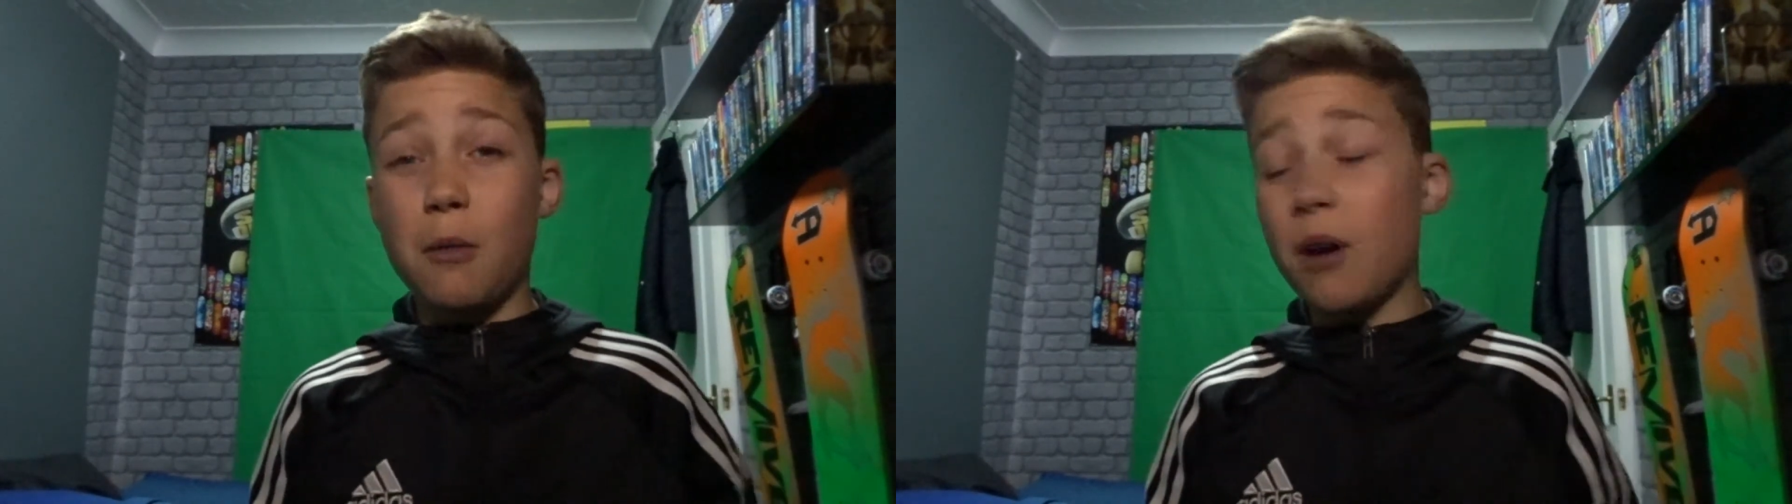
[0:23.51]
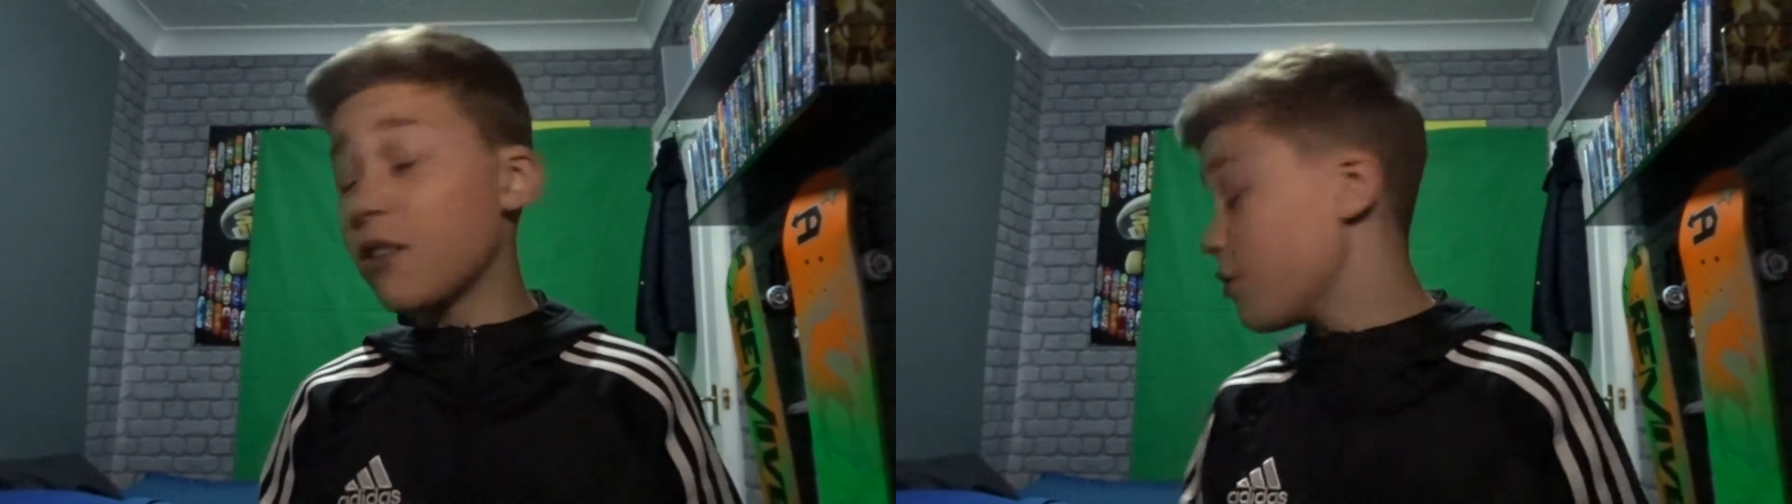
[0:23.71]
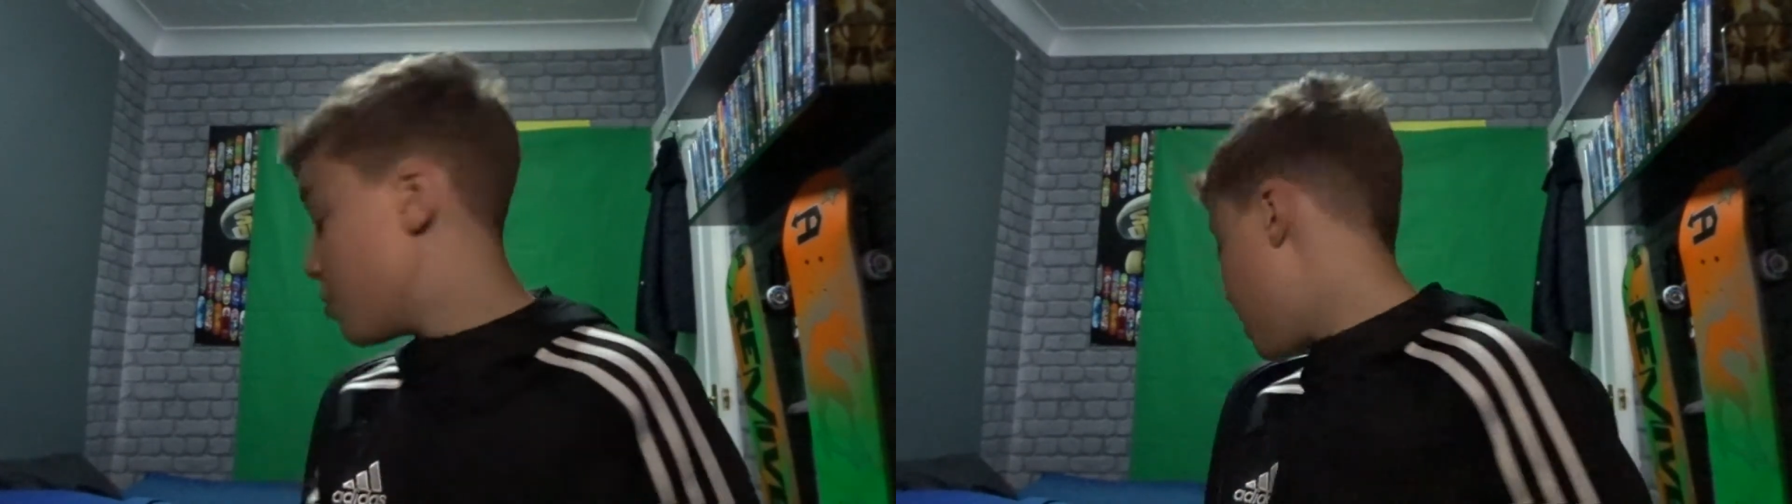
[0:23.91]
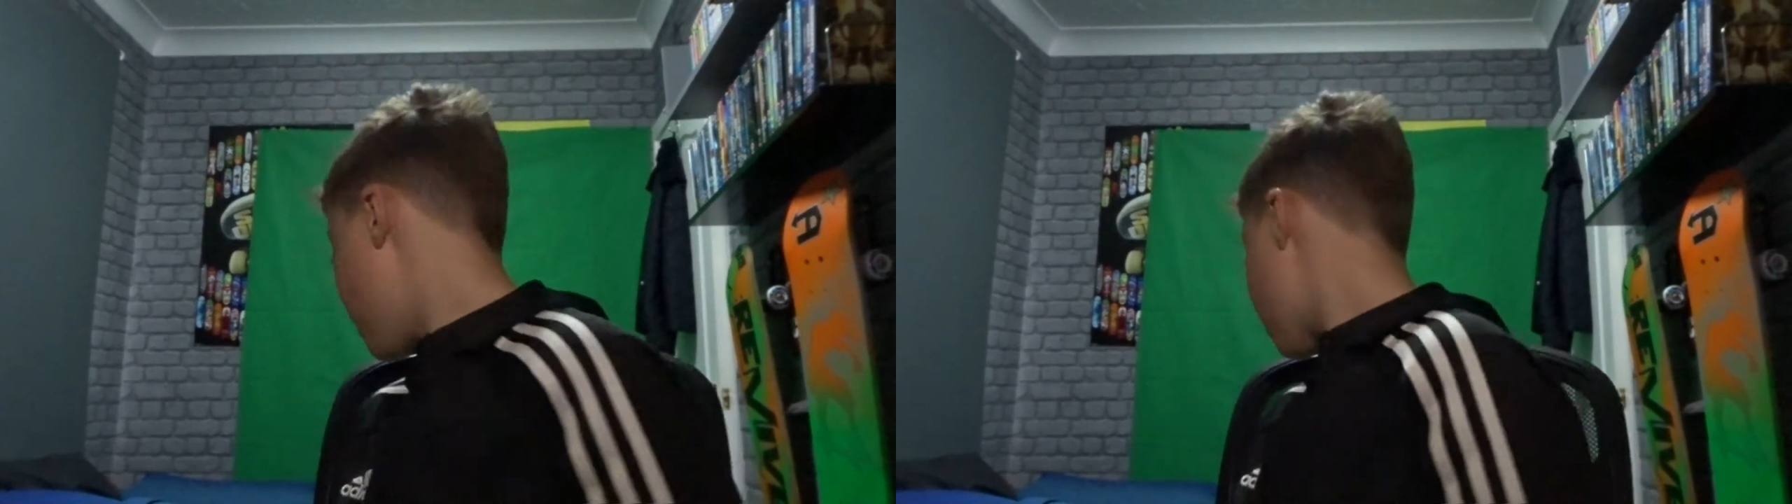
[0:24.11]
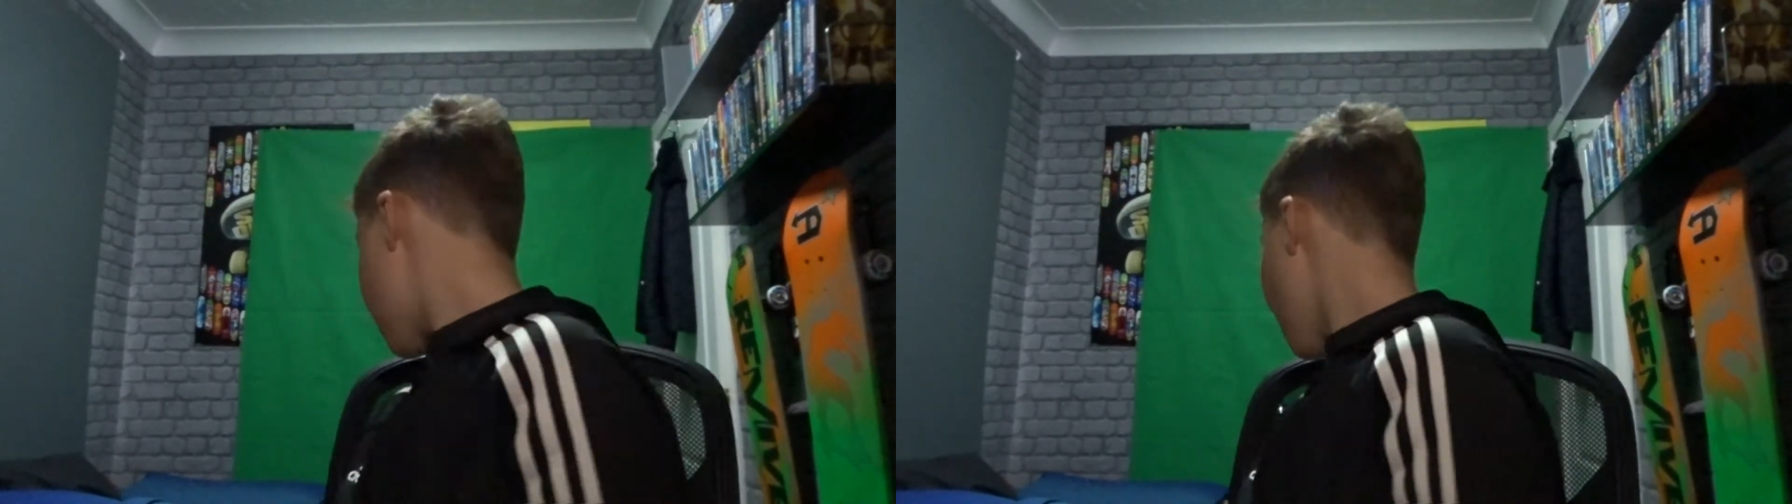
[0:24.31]
my room is
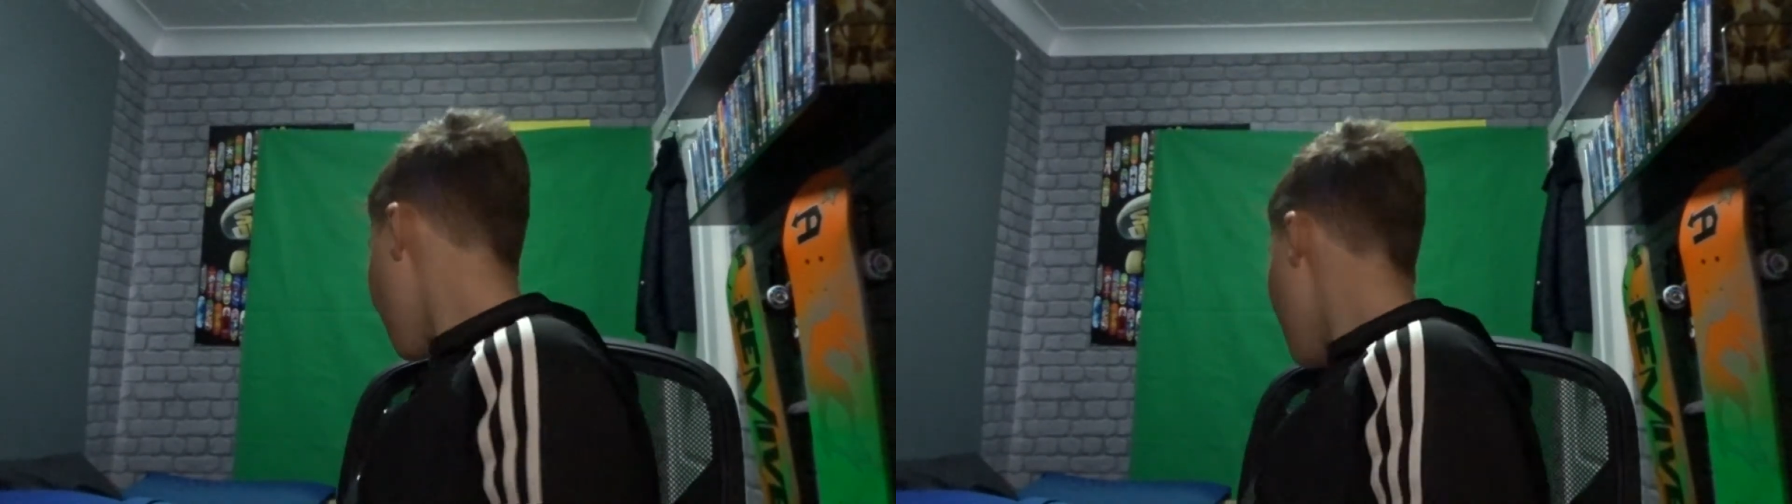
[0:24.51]
so